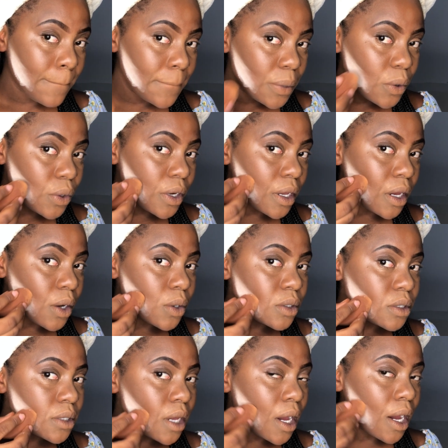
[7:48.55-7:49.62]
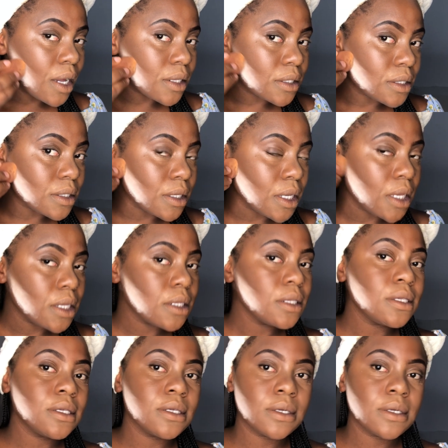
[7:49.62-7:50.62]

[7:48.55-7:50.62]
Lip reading: putting out content.